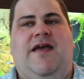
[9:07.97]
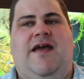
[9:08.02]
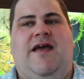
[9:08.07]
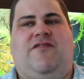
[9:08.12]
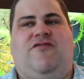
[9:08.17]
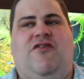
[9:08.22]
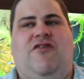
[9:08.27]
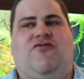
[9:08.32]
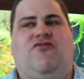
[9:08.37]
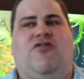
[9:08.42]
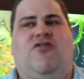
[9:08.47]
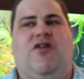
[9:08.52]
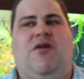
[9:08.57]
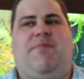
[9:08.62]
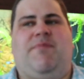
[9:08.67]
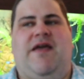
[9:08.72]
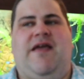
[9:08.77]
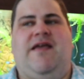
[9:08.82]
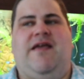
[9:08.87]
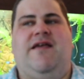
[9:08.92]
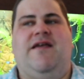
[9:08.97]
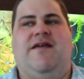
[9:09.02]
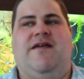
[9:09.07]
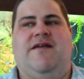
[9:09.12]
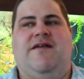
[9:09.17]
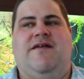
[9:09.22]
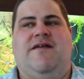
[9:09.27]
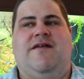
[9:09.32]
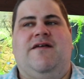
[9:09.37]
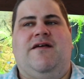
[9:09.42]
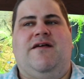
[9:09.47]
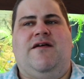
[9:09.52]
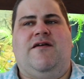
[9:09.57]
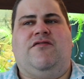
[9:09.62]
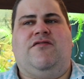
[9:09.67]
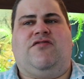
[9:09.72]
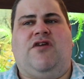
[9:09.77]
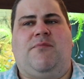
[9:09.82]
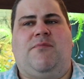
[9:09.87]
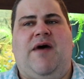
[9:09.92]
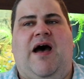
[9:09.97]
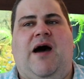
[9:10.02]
It's just going to be some